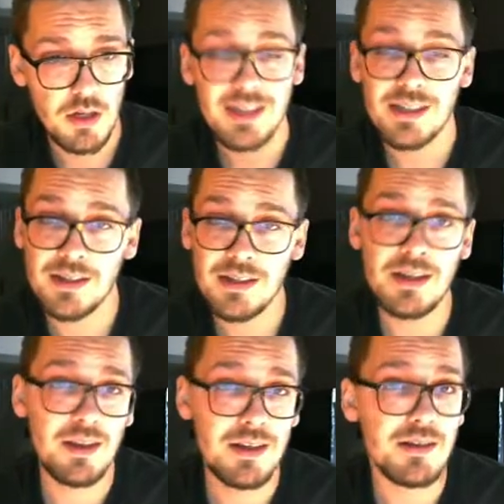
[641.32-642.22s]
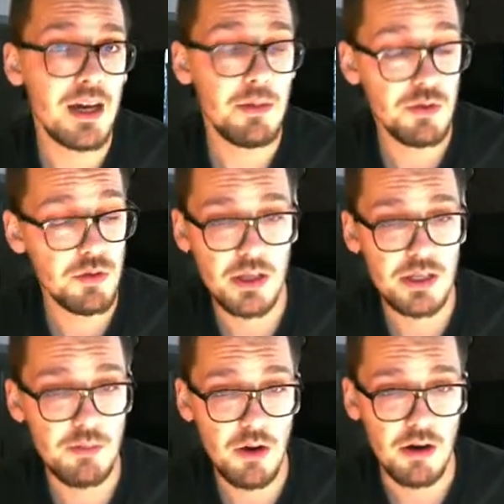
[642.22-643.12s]
You see, this game is really
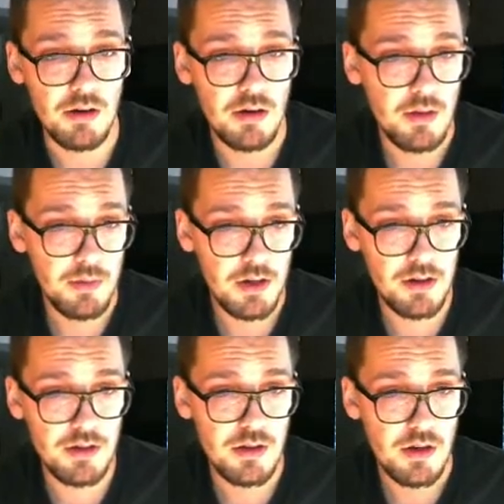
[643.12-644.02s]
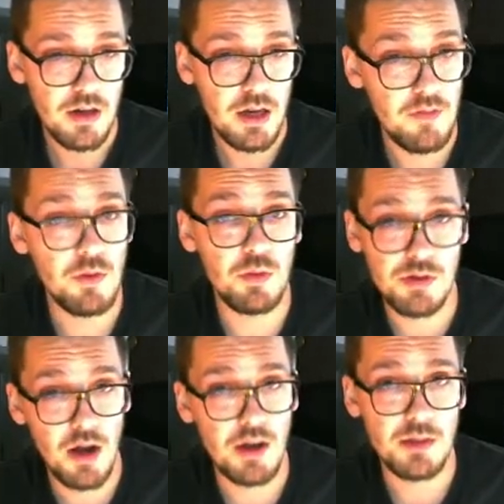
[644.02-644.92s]
smart, because if it was
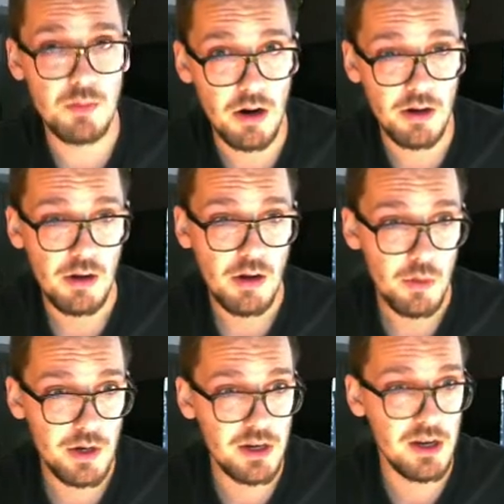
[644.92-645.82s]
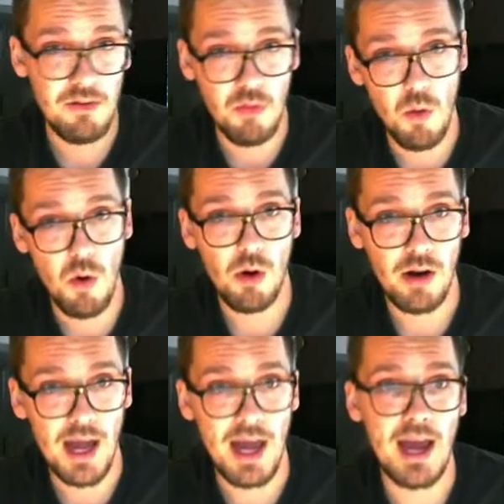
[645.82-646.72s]
not smart, we could have a war
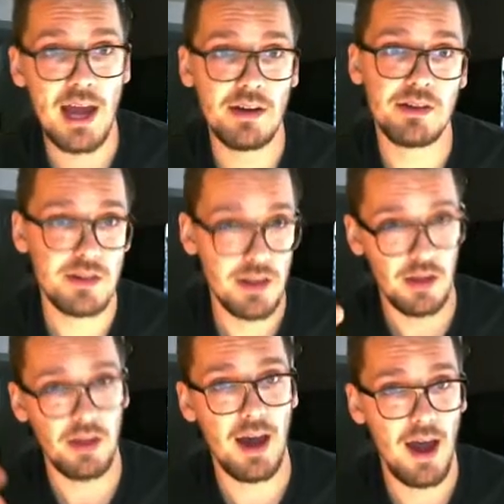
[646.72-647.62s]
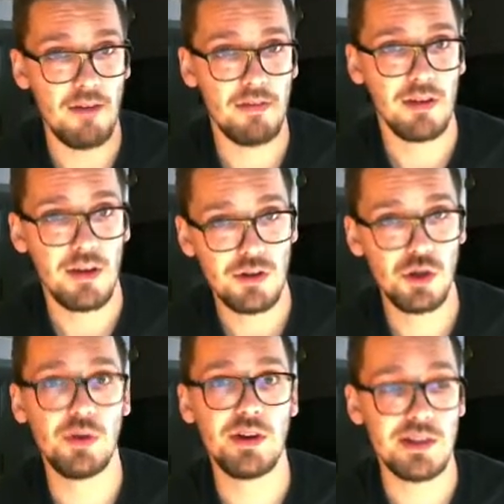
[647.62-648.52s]
and still have
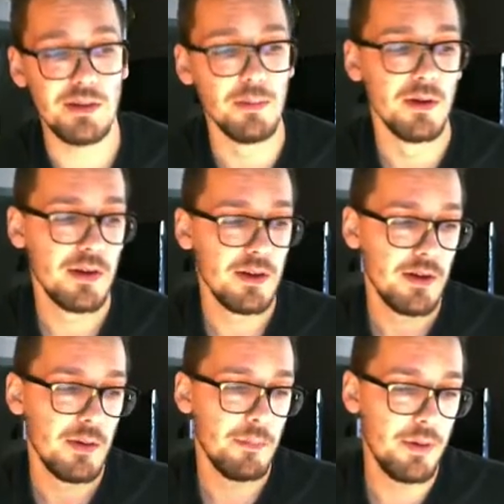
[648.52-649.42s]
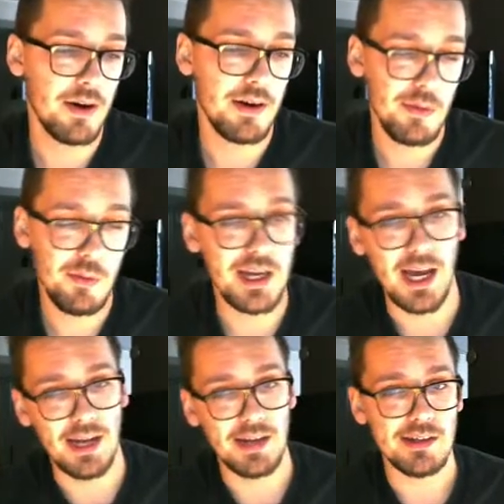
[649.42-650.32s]
tourism. But we
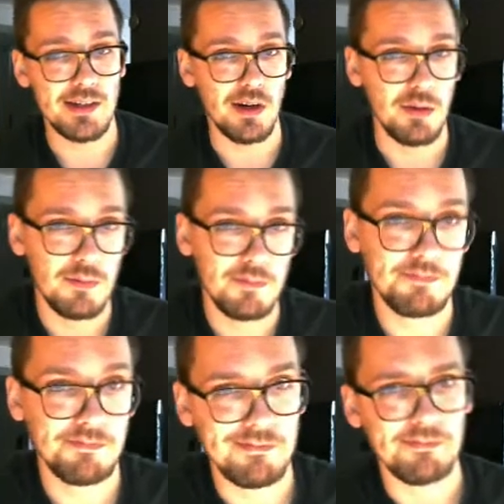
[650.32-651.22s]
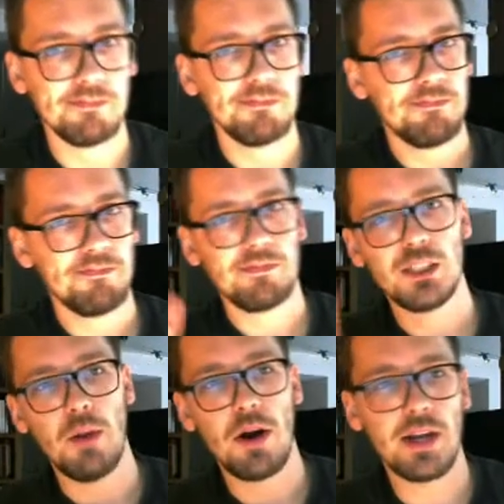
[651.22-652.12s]
can't, so
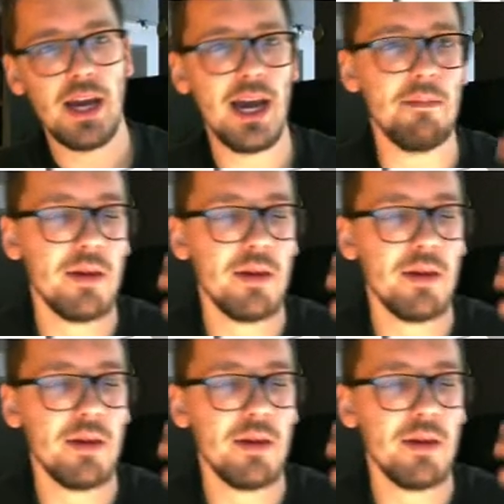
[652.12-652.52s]
smart game.